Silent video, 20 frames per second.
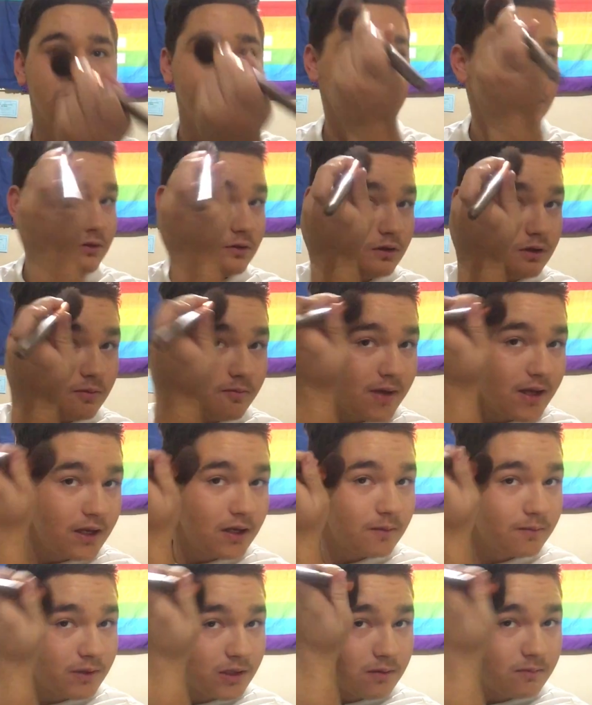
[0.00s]
to the
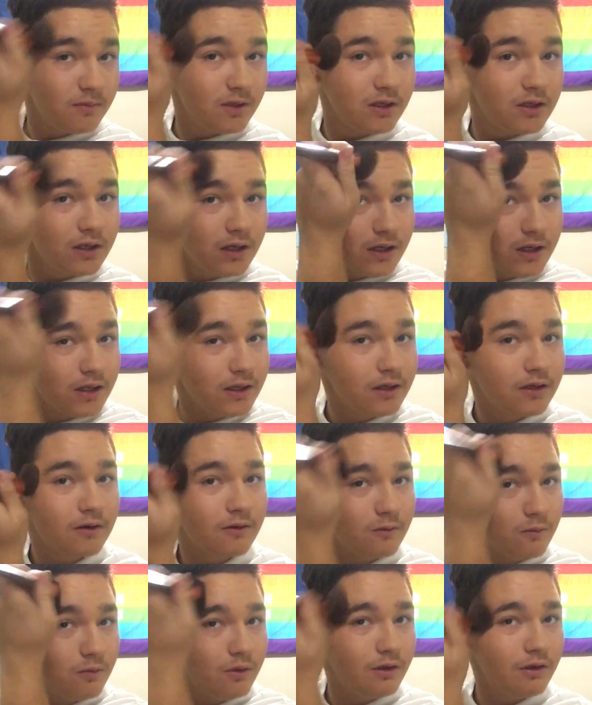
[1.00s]
makeup community
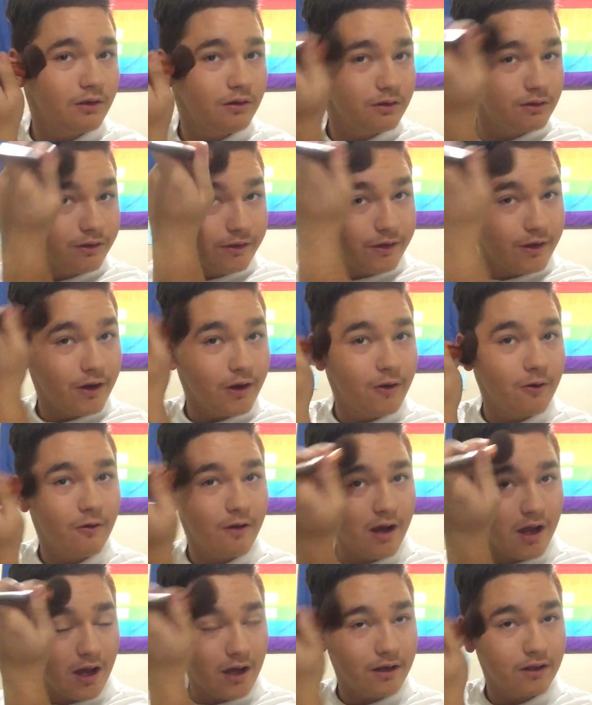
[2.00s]
will know
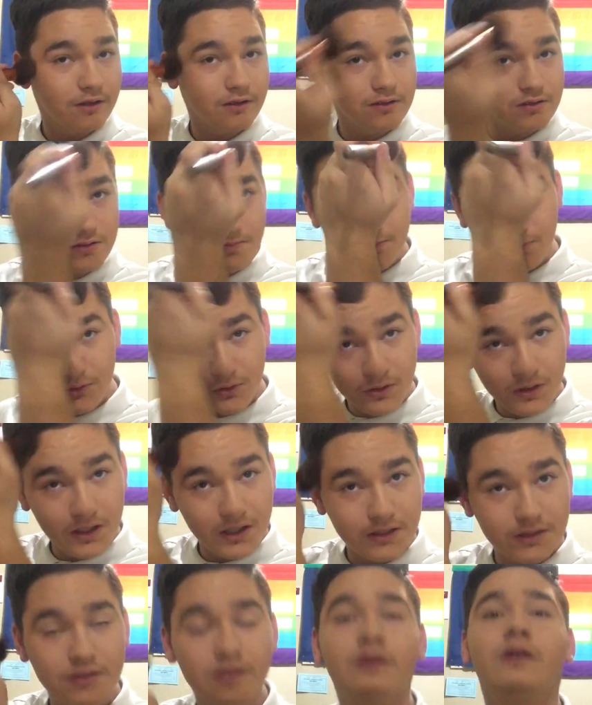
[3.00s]
how to
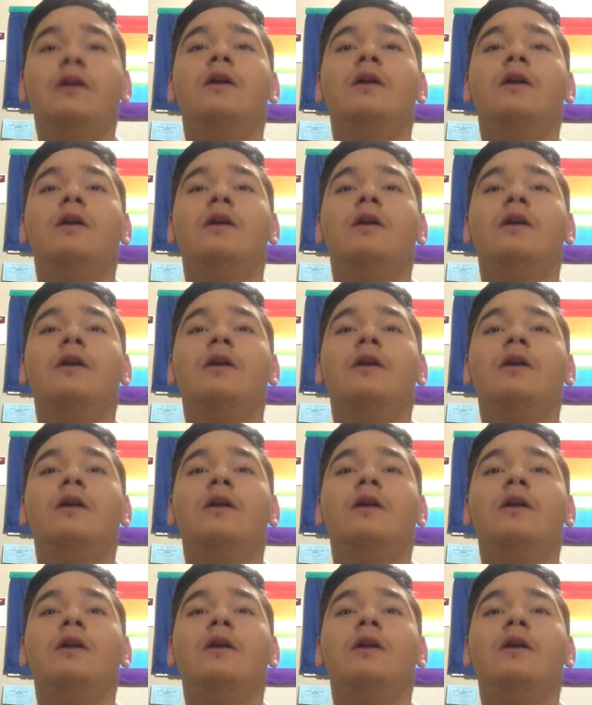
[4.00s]
put